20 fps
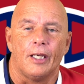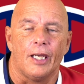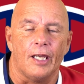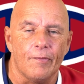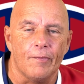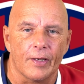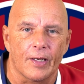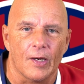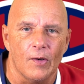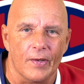Here
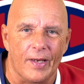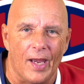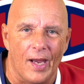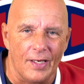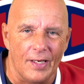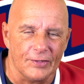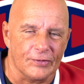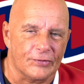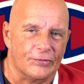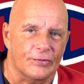we go,
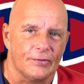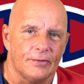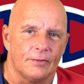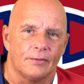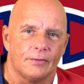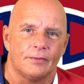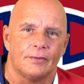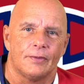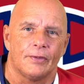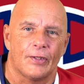guys.
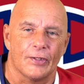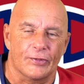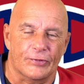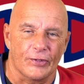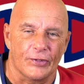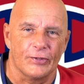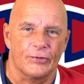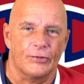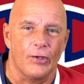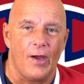This
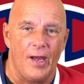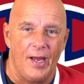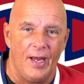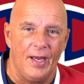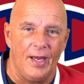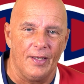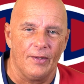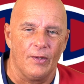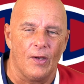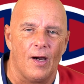is the
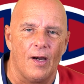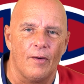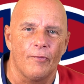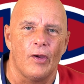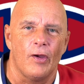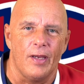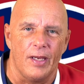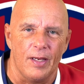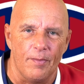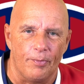end of
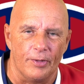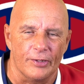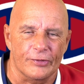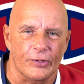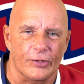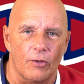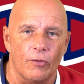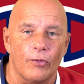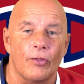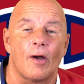the
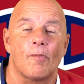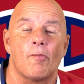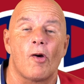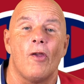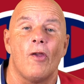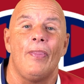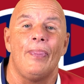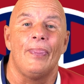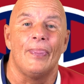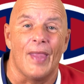episode number
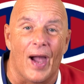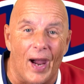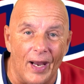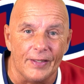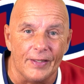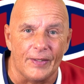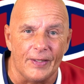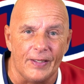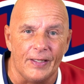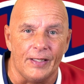
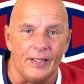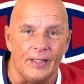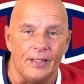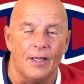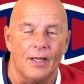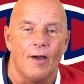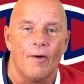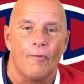90